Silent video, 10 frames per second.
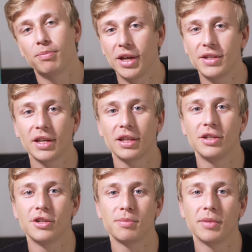basically
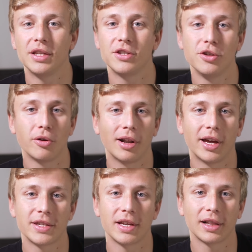just means
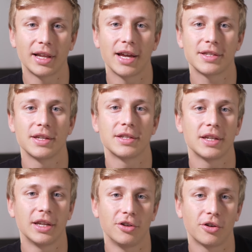utilizing
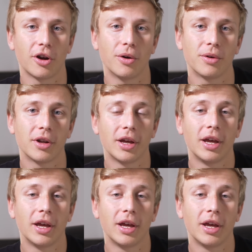classes in your code.